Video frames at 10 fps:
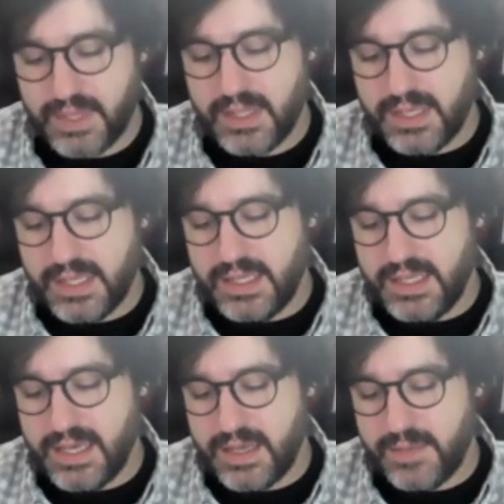It's hard to
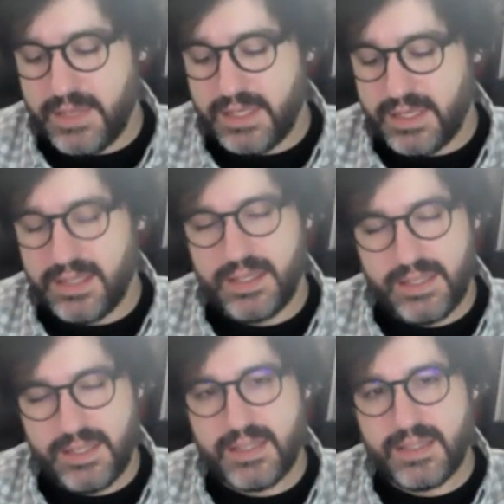like
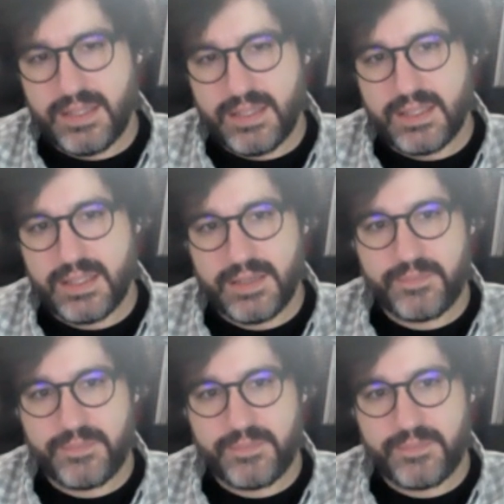connect with someone.